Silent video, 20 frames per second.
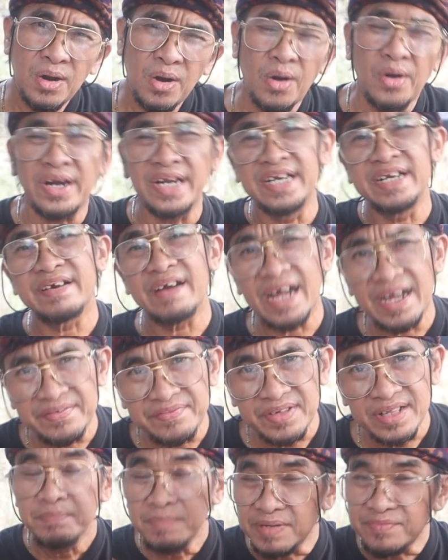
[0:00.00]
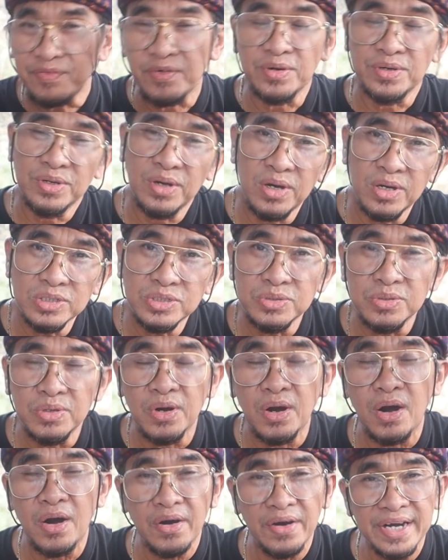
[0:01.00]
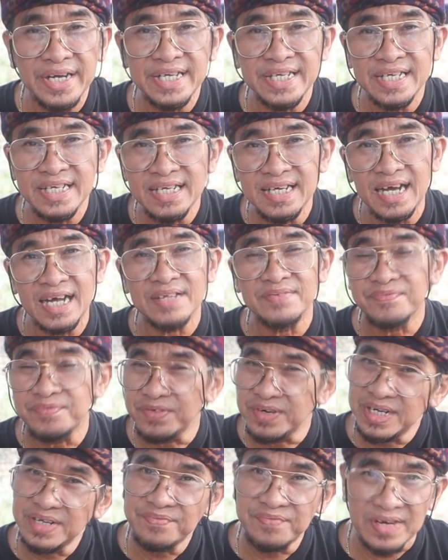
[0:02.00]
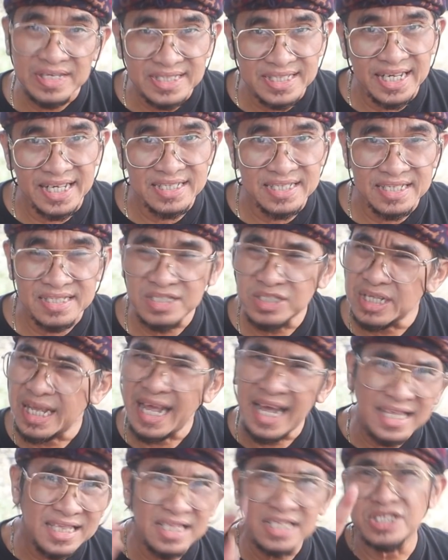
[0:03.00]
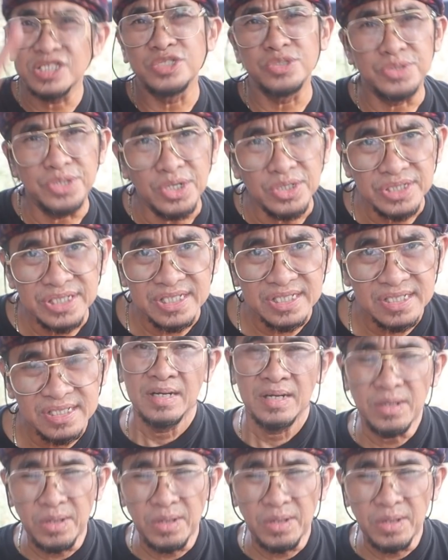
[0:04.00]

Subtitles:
or in arrival. But for those who already got fully vaccinated, at least 2 doses.